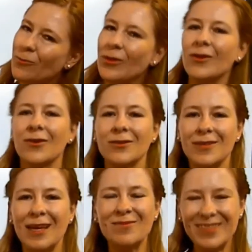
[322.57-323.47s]
because
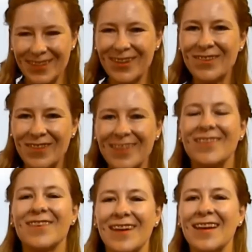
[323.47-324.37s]
I'm sure that
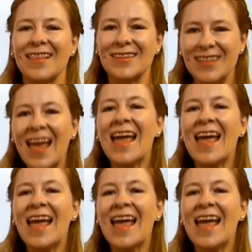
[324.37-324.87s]
your English